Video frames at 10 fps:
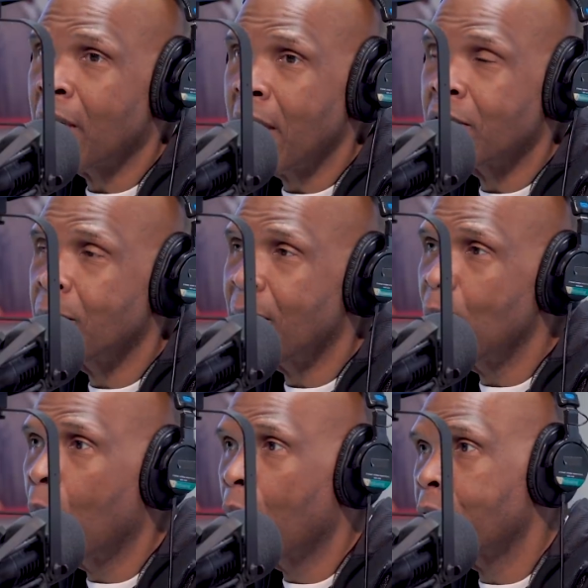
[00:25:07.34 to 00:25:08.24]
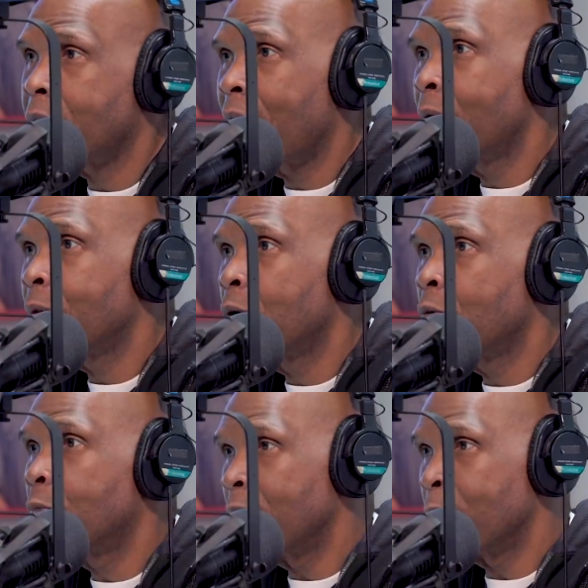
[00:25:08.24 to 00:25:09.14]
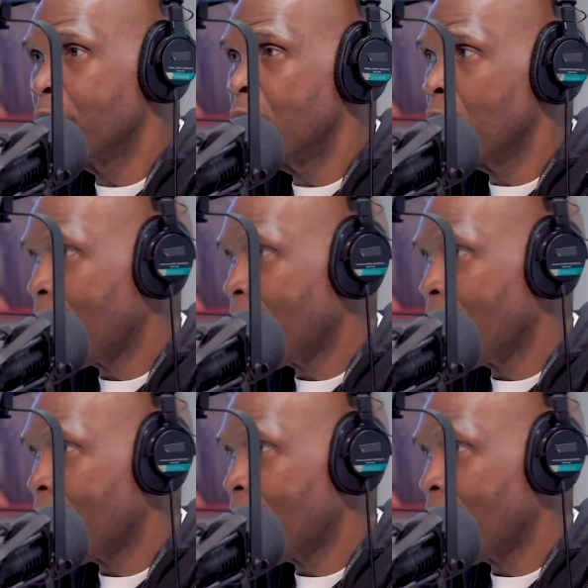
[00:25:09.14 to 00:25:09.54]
gangster been watered down though? When when you hear a